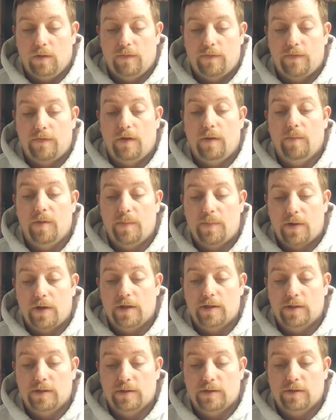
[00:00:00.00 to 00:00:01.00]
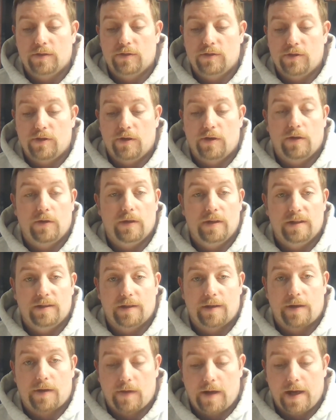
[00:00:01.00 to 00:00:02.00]
from the purchases journal is
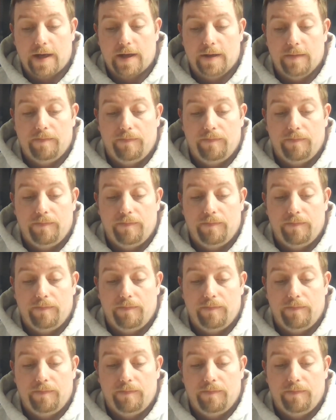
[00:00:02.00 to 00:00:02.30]
a credit.